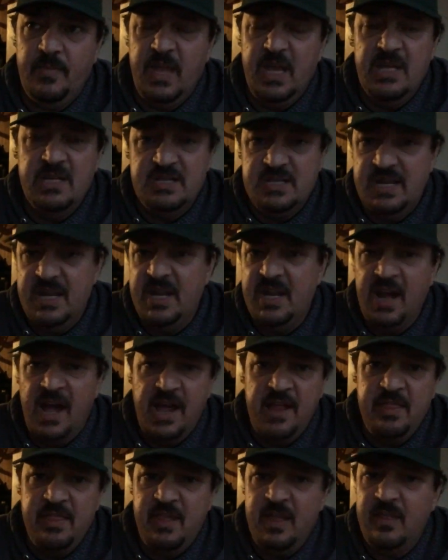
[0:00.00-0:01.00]
indeed,
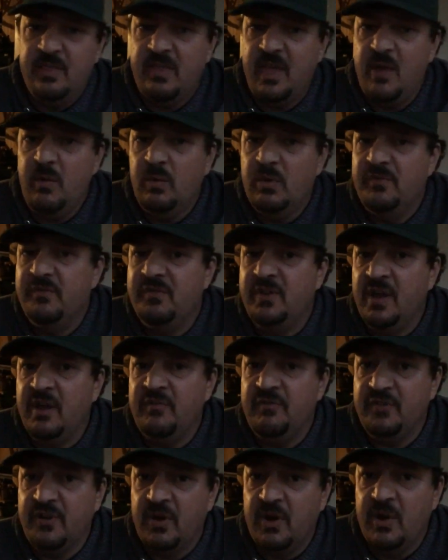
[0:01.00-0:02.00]
I think they would have
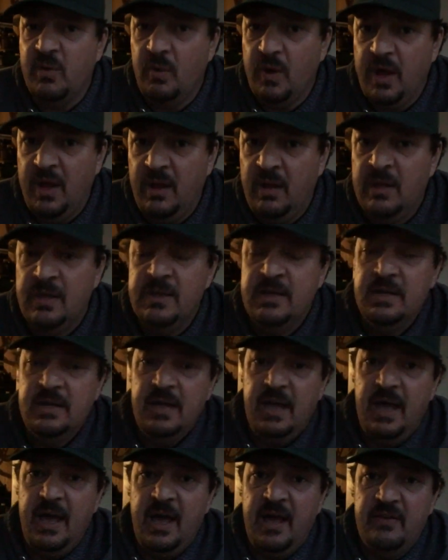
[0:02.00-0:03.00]
done very well
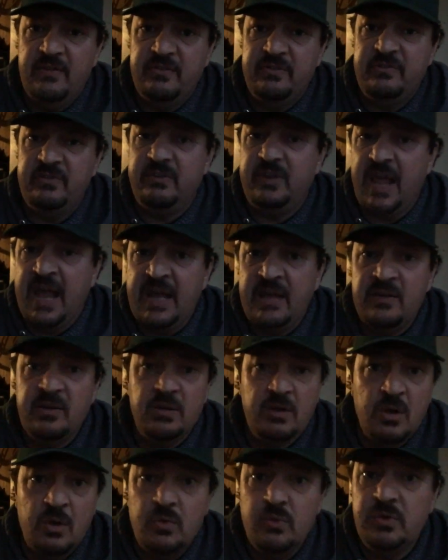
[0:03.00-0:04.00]
as
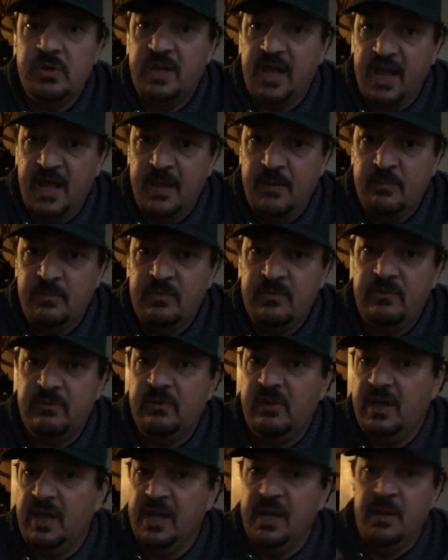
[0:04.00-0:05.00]
standalone
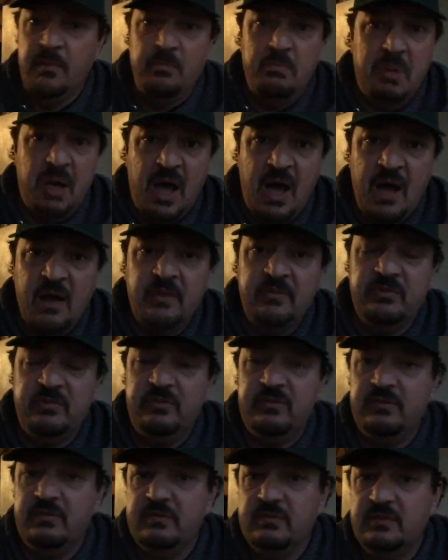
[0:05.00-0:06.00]
games in a
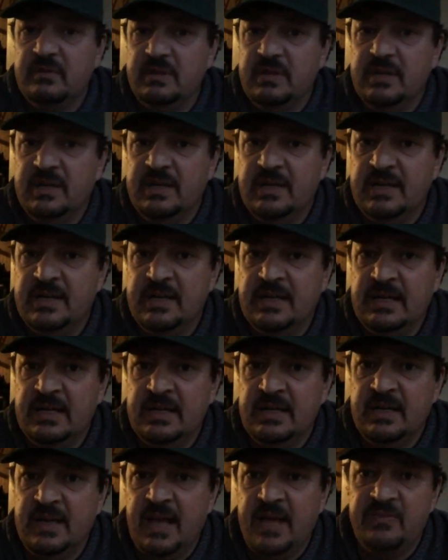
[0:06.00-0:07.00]
box
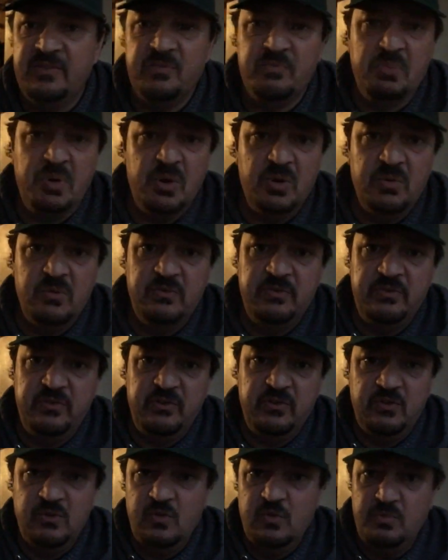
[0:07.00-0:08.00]
uh, as opposed
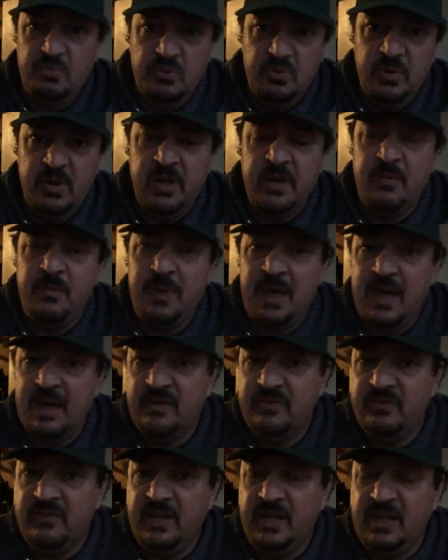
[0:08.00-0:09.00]
to put in a
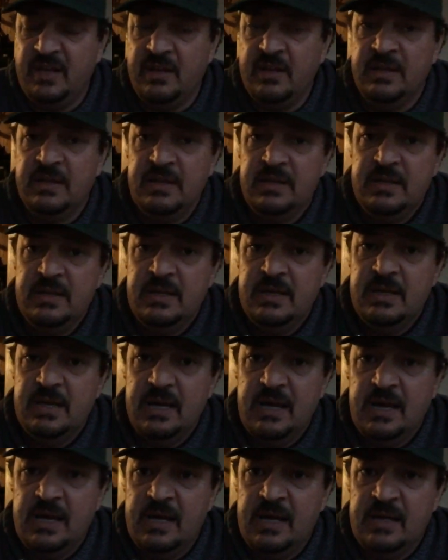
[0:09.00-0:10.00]
magazine.
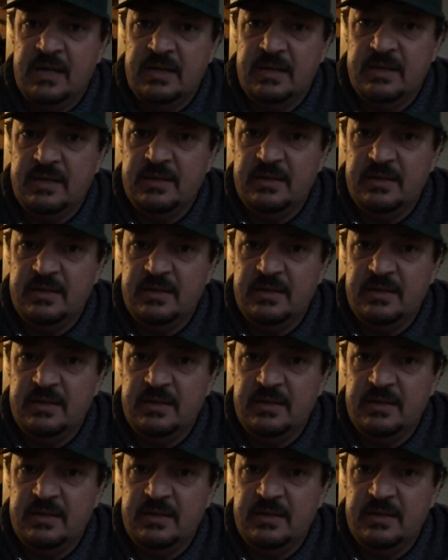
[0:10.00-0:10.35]
Uh,